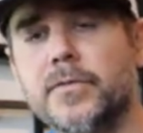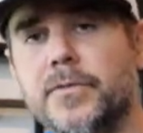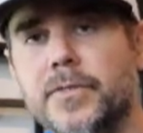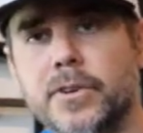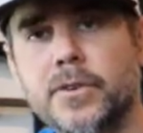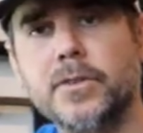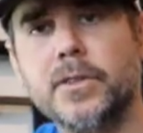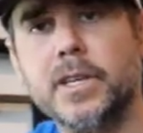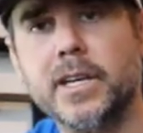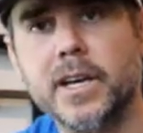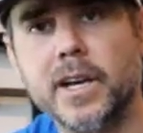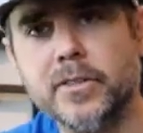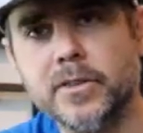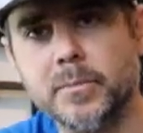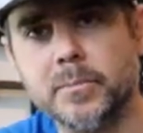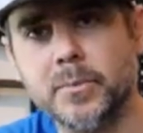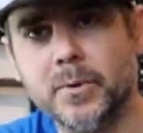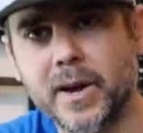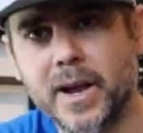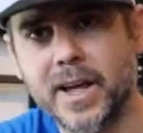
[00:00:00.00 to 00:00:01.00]
A few of the
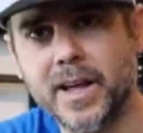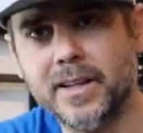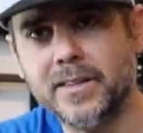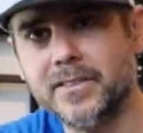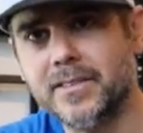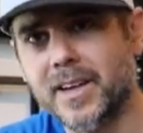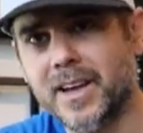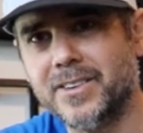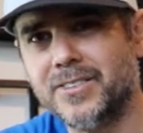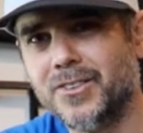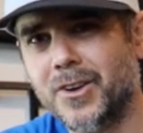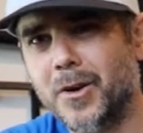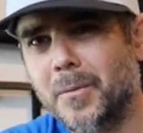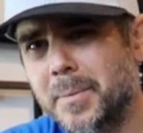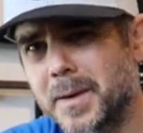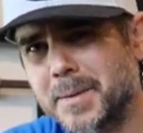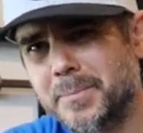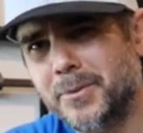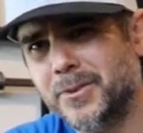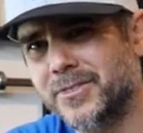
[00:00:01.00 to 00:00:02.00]
other brands, I
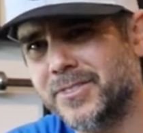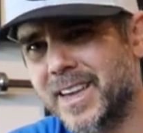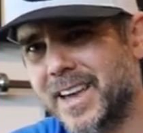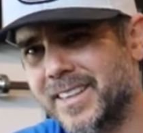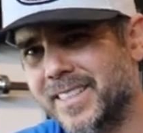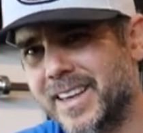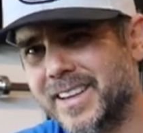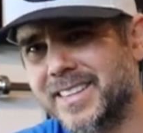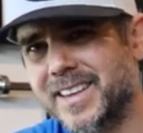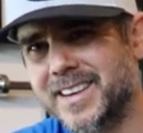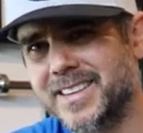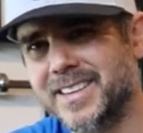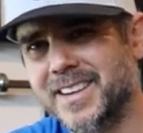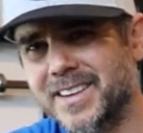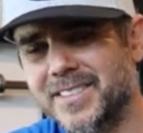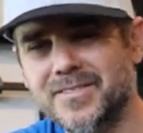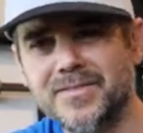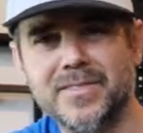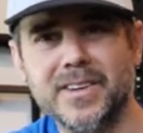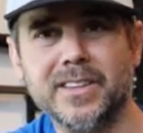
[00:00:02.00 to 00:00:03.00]
saw people say like they
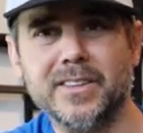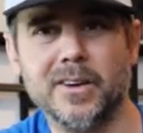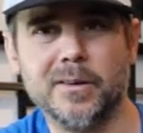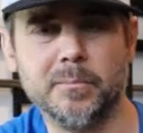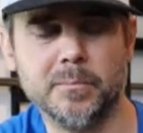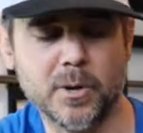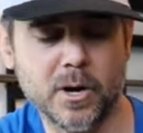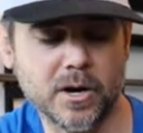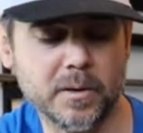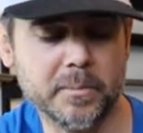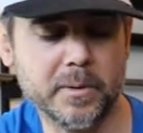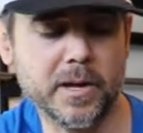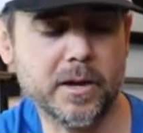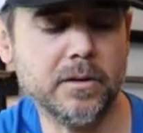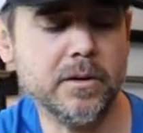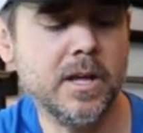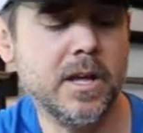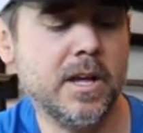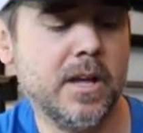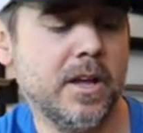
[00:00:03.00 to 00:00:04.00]
didn't fit their
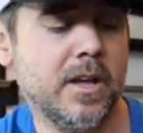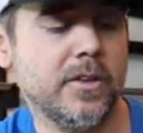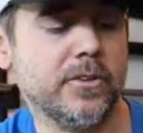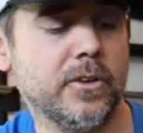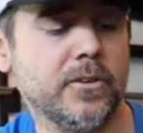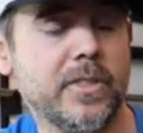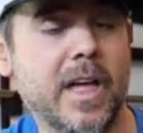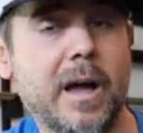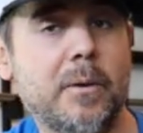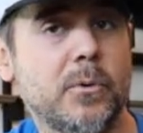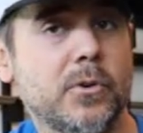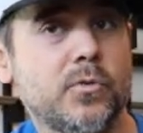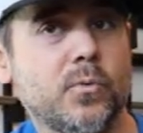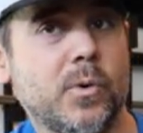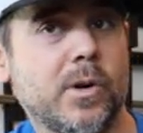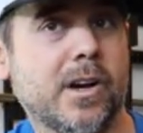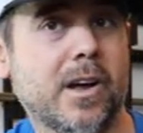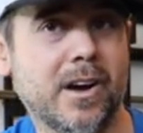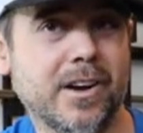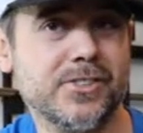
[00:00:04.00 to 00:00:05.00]
barbell. So that was
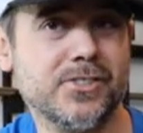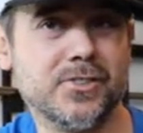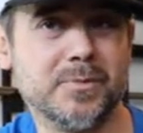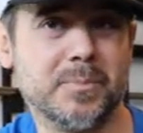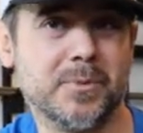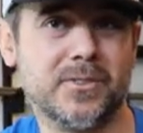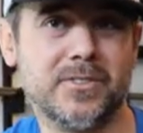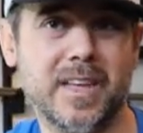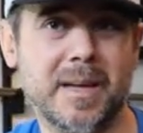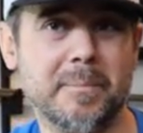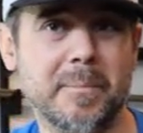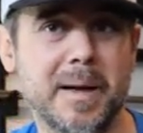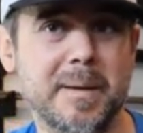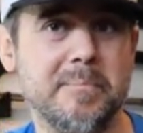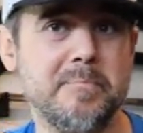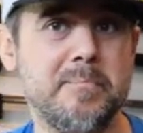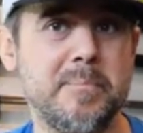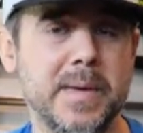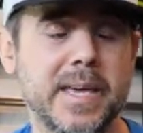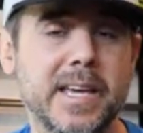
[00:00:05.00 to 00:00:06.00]
100%
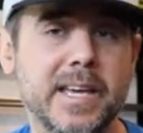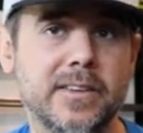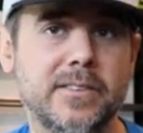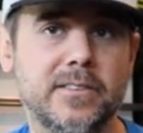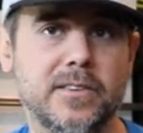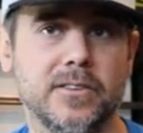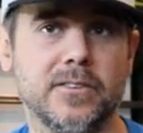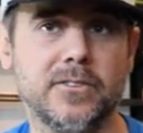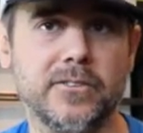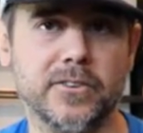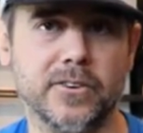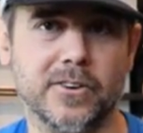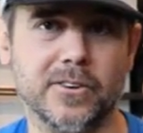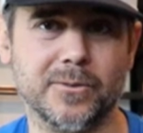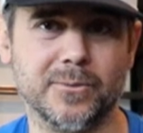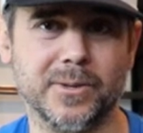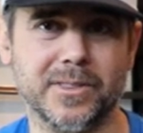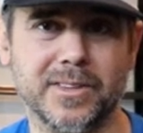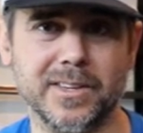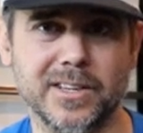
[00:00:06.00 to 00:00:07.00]
my biggest
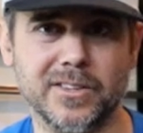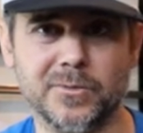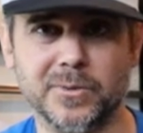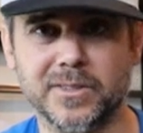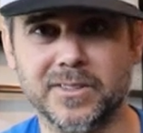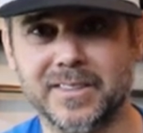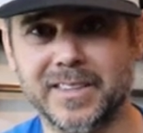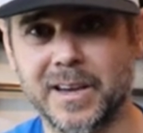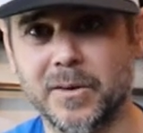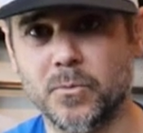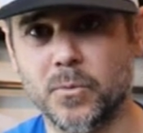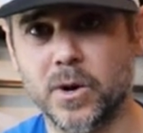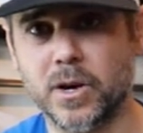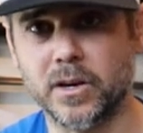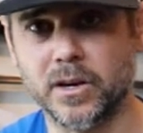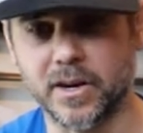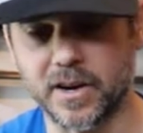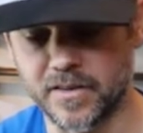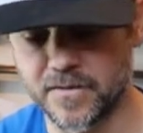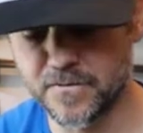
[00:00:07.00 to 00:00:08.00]
concern with these, was that they
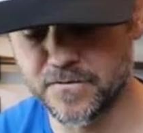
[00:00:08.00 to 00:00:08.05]
weren't gonna